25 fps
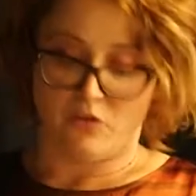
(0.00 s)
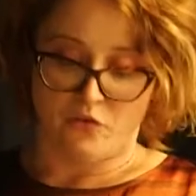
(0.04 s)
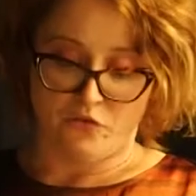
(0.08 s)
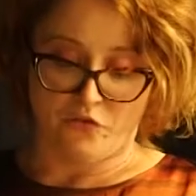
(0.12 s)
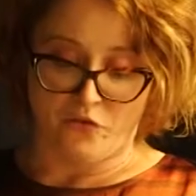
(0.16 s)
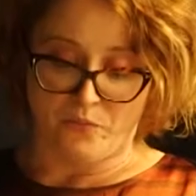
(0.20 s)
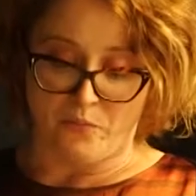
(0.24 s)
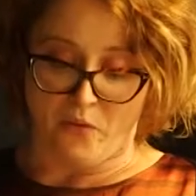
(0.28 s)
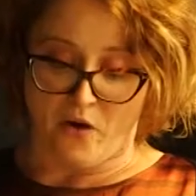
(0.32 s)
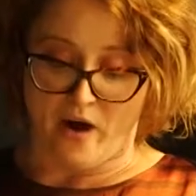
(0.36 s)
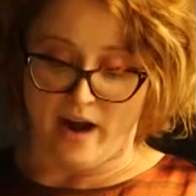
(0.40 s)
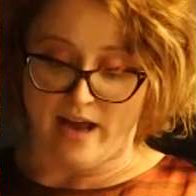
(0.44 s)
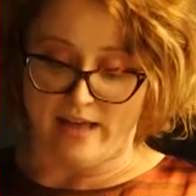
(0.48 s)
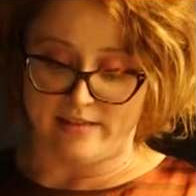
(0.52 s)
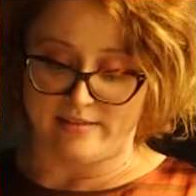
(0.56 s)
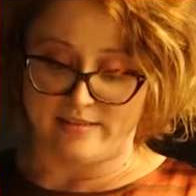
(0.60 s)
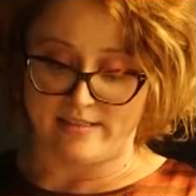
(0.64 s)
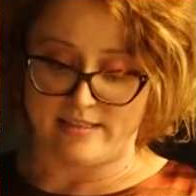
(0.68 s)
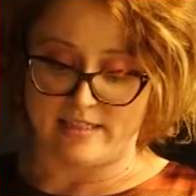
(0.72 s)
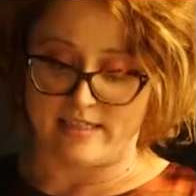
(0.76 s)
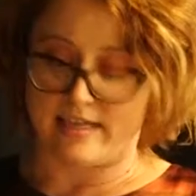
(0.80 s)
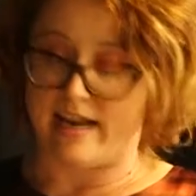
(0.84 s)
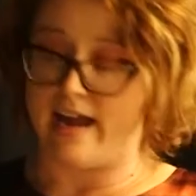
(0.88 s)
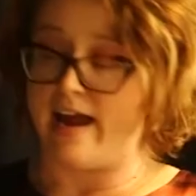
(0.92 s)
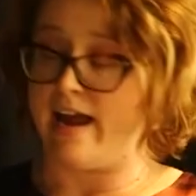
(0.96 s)
for brands
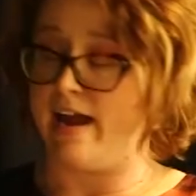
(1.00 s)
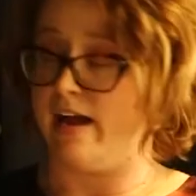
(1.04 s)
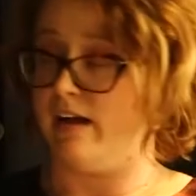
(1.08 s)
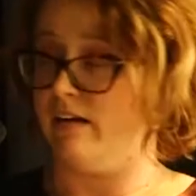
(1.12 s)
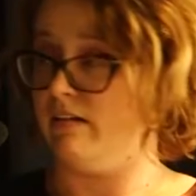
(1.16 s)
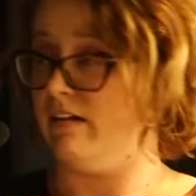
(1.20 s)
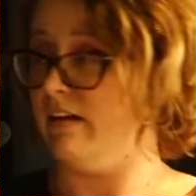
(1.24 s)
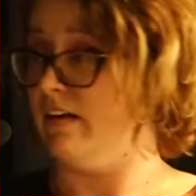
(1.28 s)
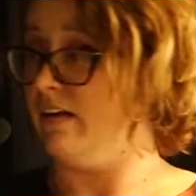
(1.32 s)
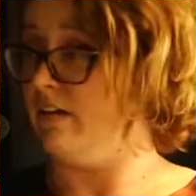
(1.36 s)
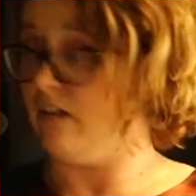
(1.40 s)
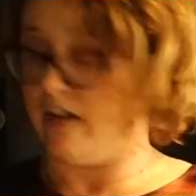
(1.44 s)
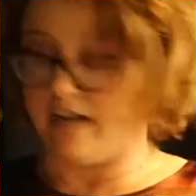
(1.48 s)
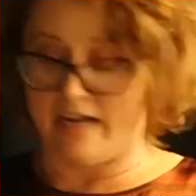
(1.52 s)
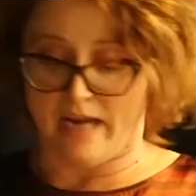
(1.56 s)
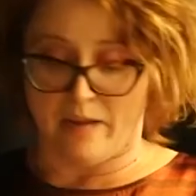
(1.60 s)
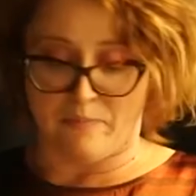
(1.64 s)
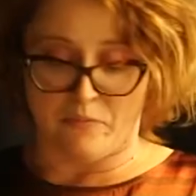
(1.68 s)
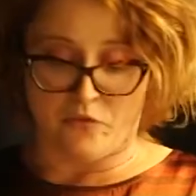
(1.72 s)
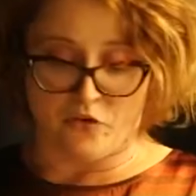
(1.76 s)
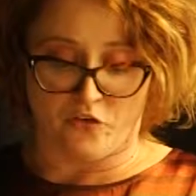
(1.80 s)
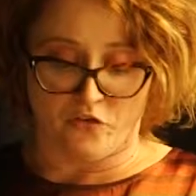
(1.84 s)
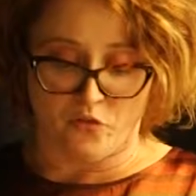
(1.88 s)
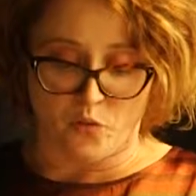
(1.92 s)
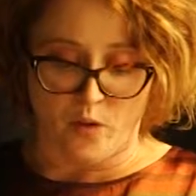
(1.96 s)
today in a
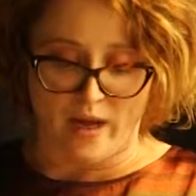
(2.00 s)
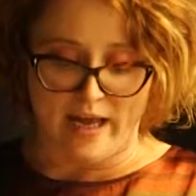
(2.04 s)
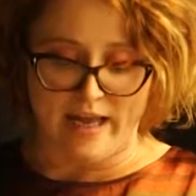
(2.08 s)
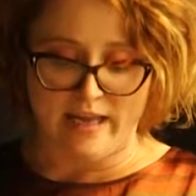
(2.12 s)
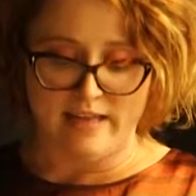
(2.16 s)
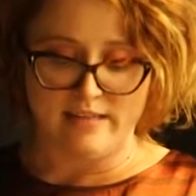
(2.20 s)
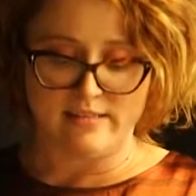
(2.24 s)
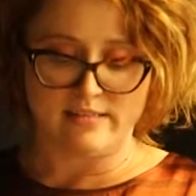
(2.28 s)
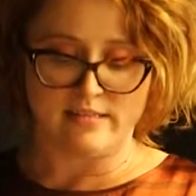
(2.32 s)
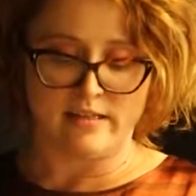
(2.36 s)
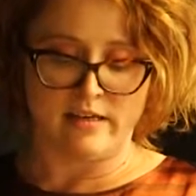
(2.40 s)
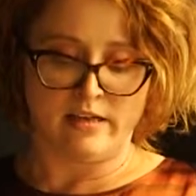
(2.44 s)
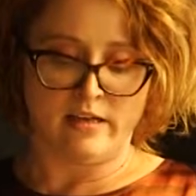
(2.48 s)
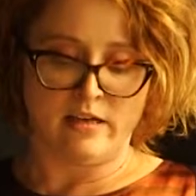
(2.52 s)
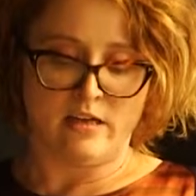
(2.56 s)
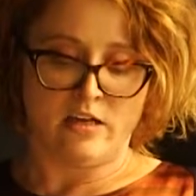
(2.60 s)
number of ways.